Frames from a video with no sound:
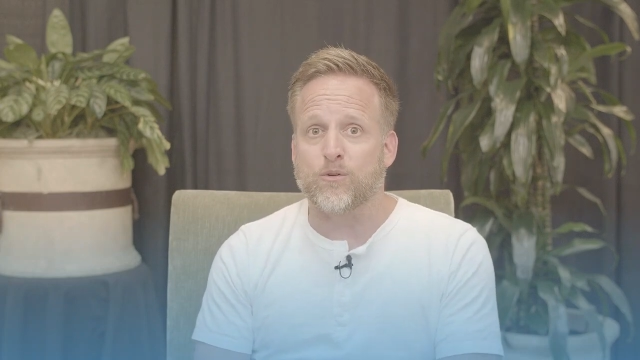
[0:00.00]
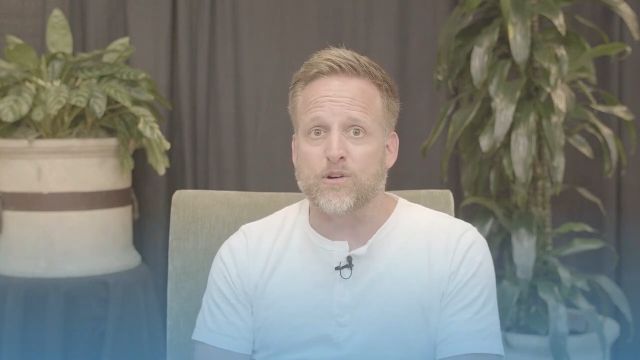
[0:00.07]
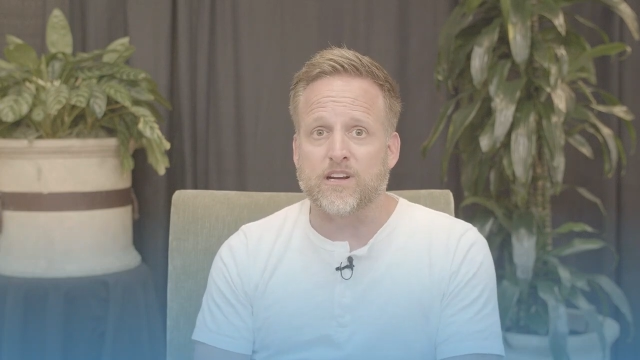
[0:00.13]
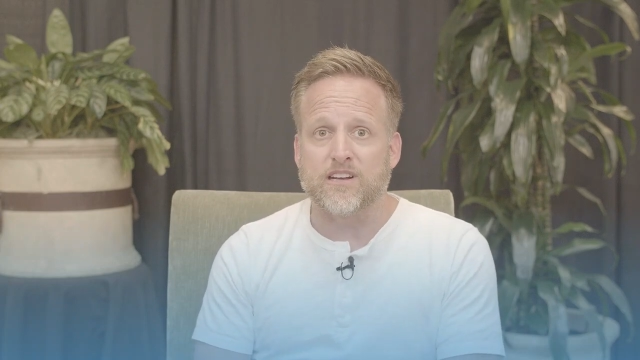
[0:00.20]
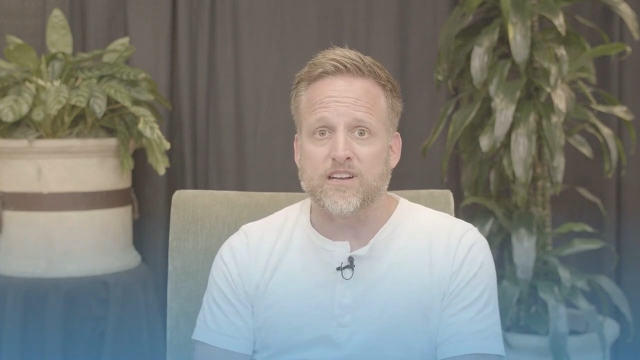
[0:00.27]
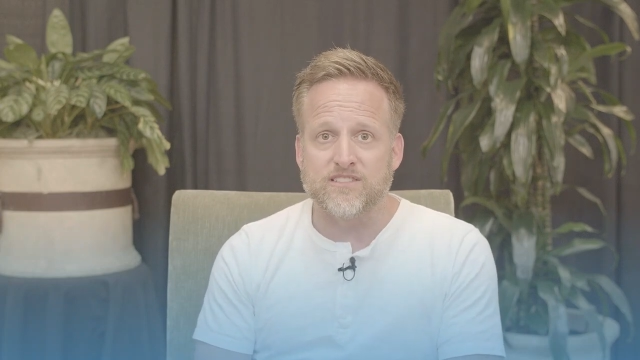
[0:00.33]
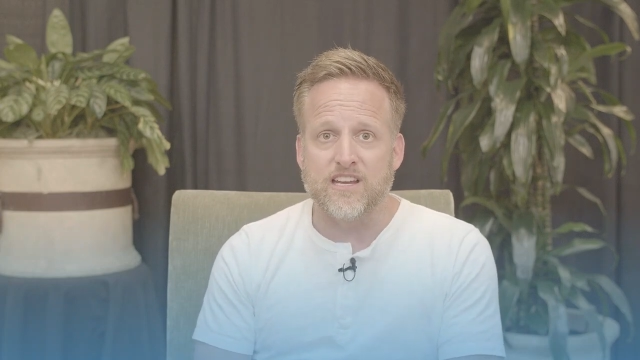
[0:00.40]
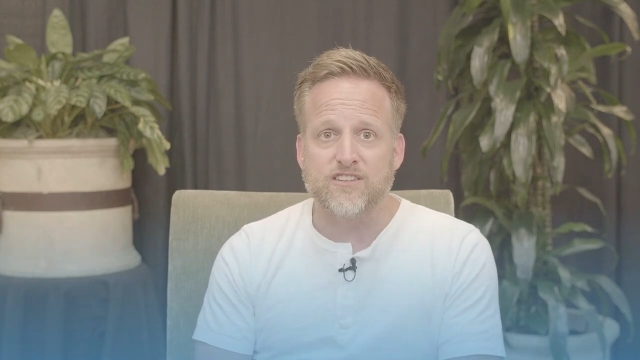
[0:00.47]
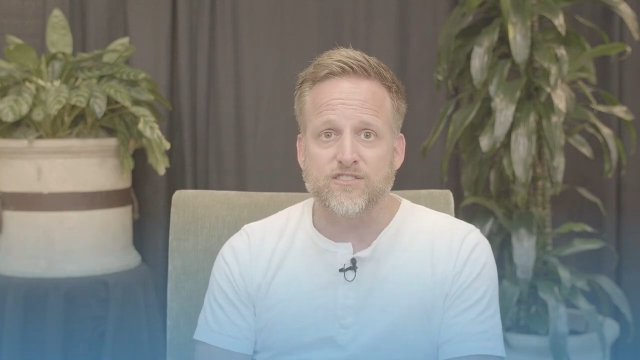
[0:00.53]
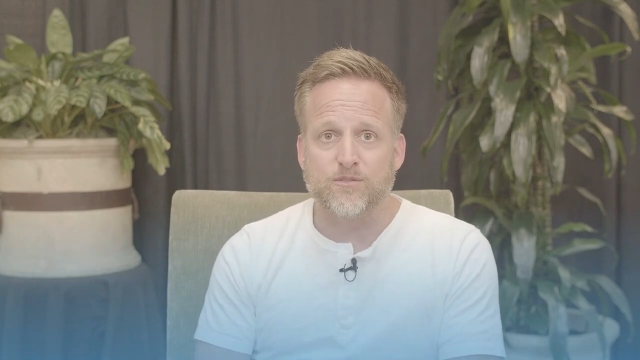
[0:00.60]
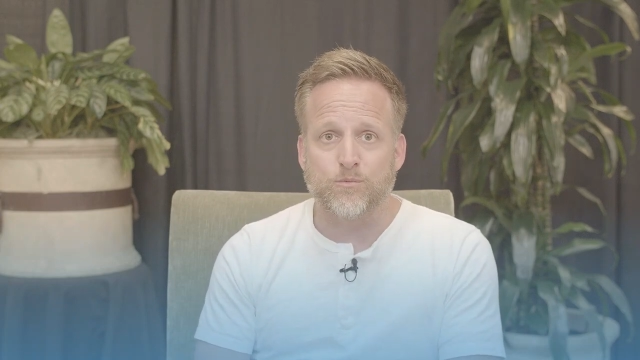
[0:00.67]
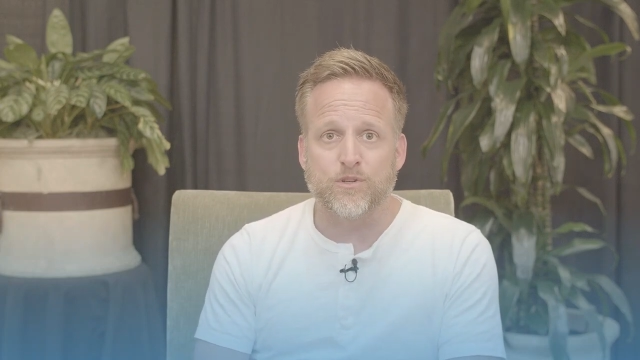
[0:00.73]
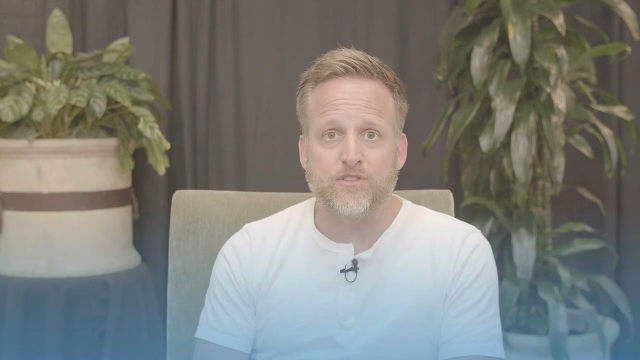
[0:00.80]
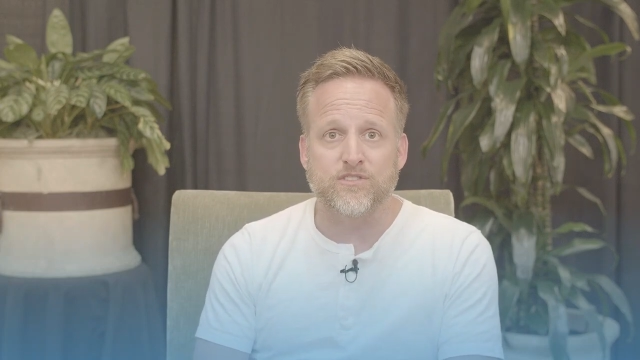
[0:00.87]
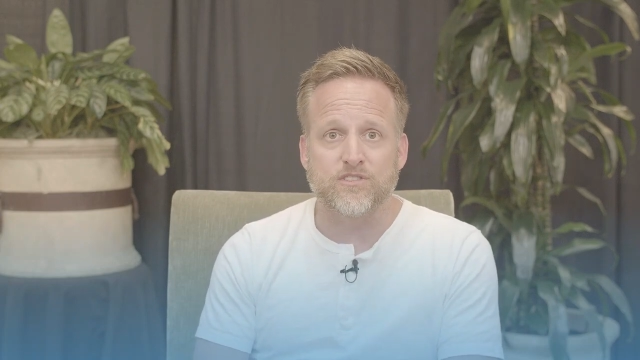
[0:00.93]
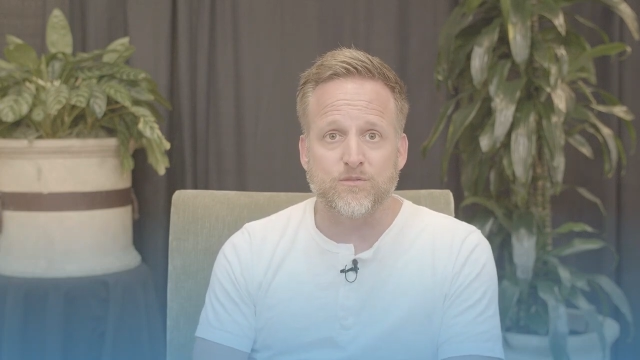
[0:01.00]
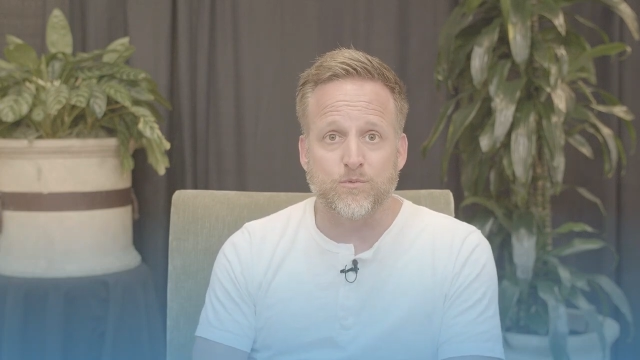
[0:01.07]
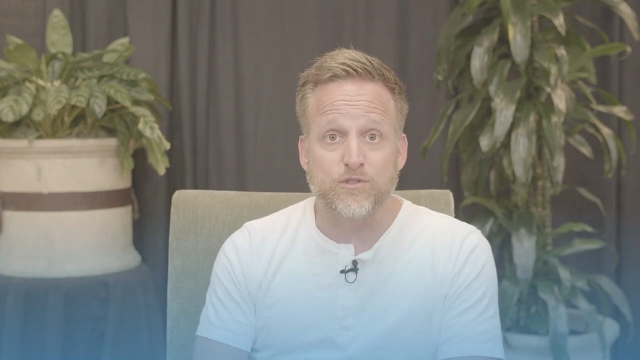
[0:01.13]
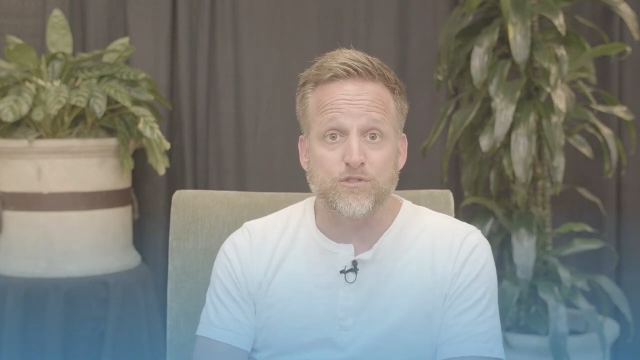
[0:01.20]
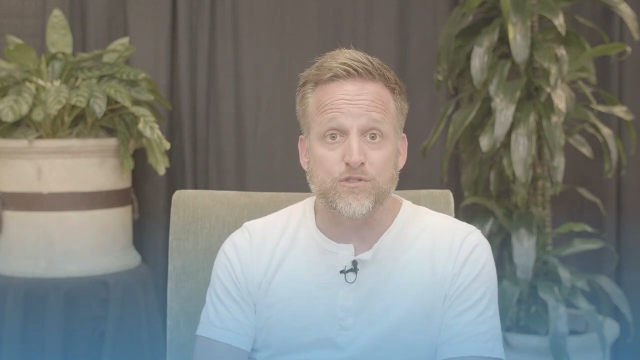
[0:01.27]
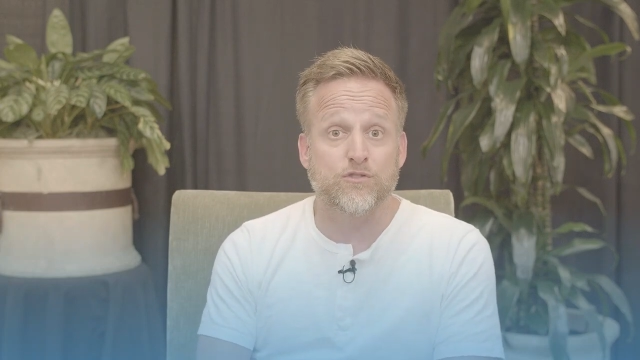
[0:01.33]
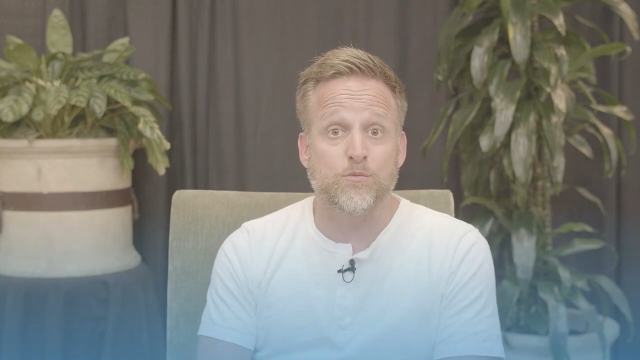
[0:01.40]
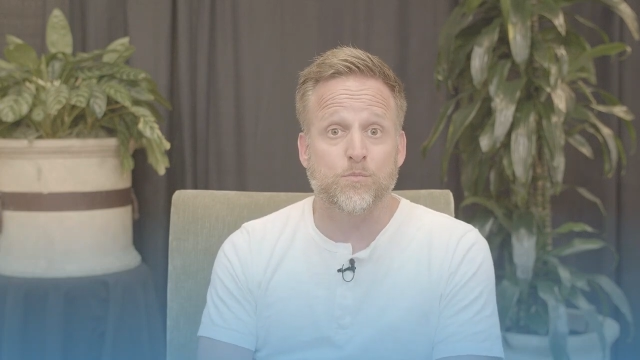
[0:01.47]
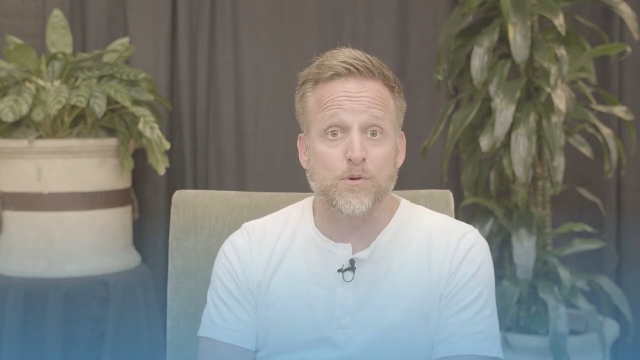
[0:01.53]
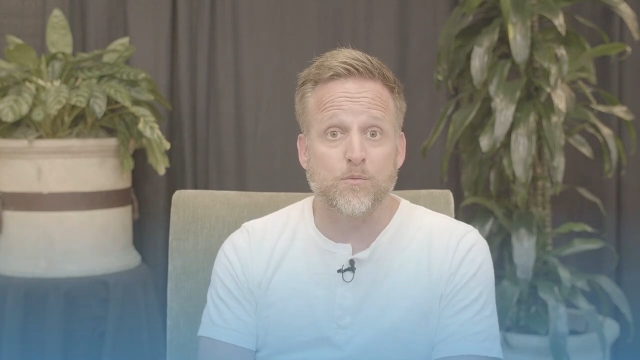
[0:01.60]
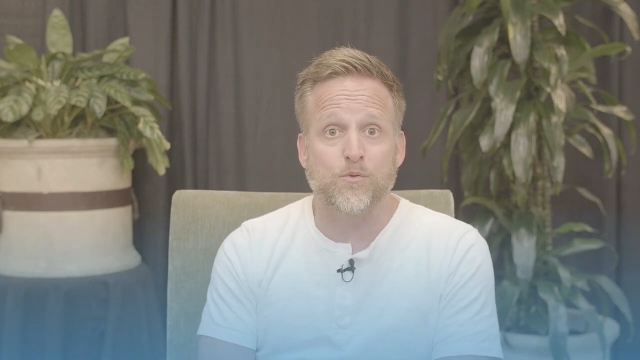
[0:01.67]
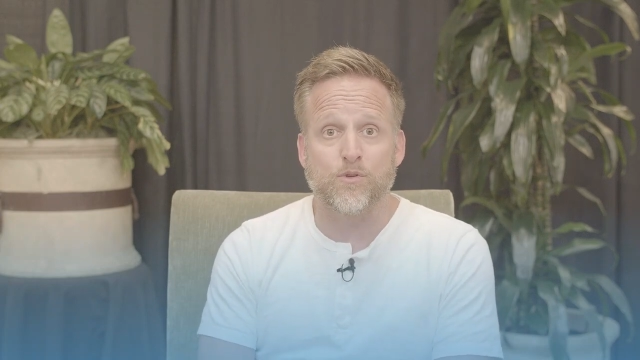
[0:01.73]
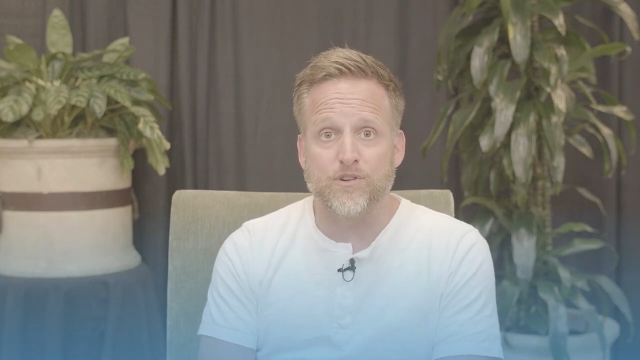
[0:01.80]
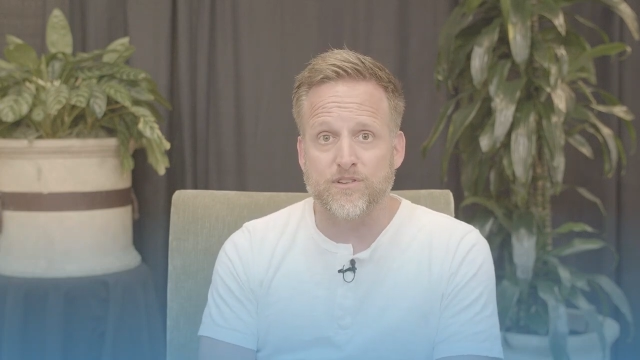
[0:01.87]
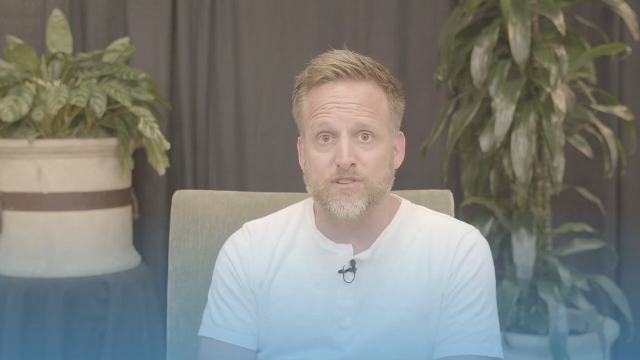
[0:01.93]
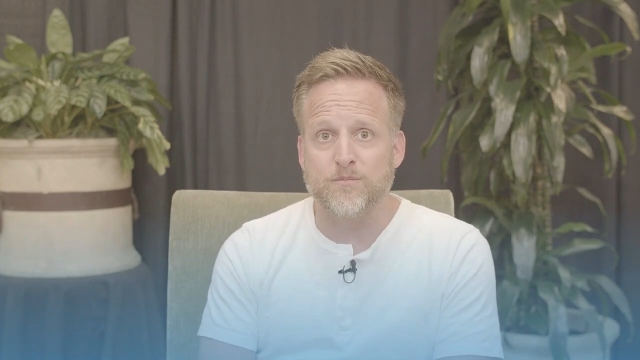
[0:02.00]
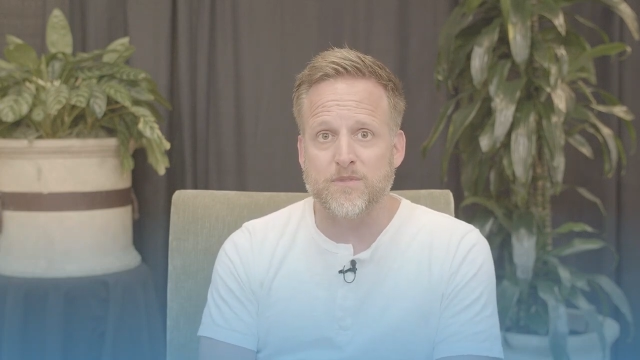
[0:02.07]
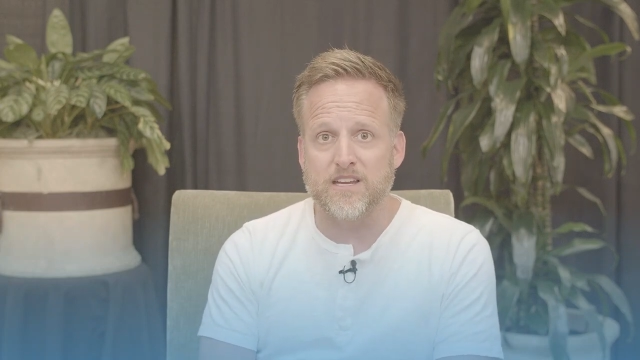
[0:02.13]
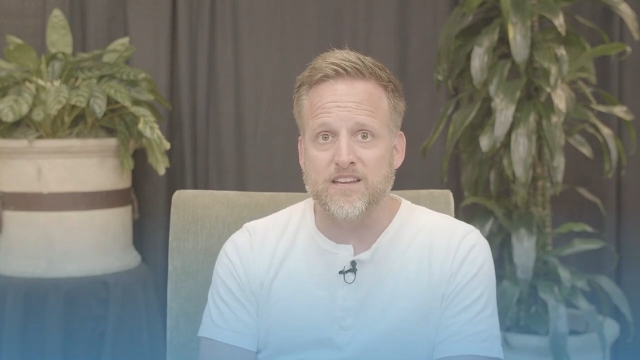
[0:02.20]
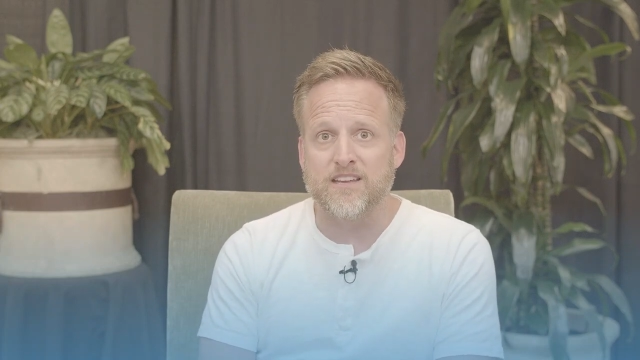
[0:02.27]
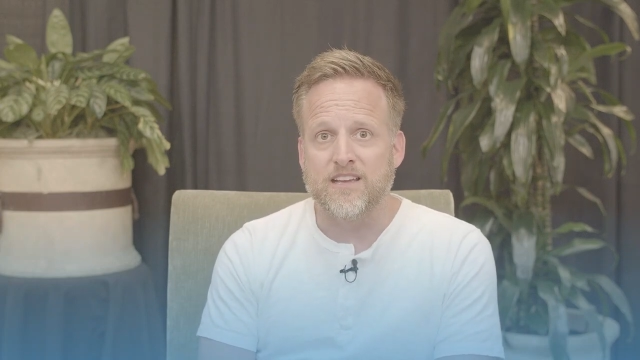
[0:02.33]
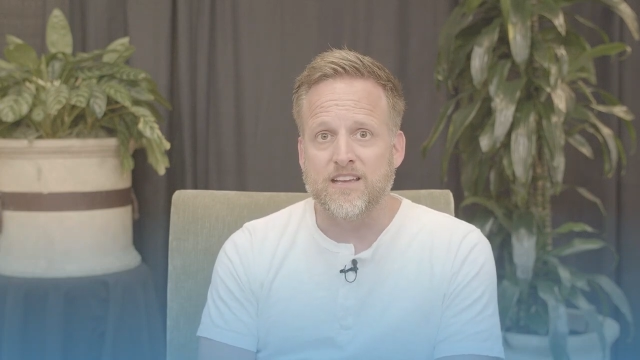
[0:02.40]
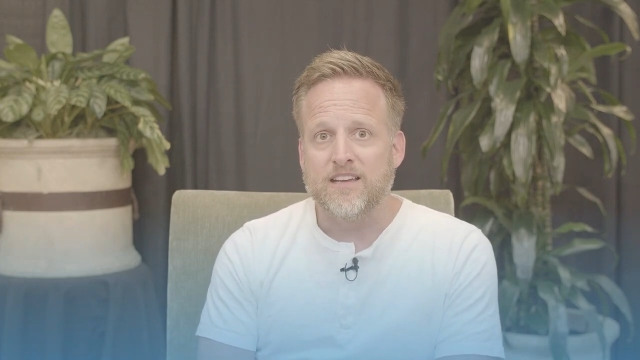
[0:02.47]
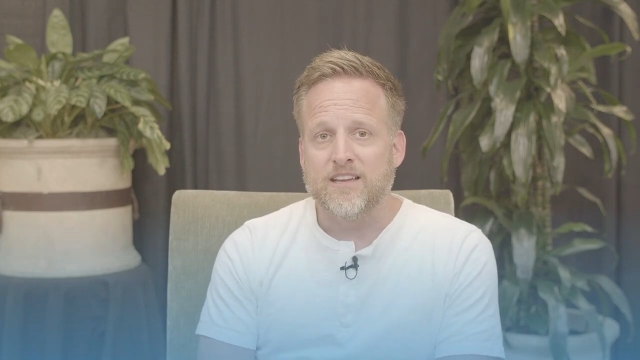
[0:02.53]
organization was super important to me.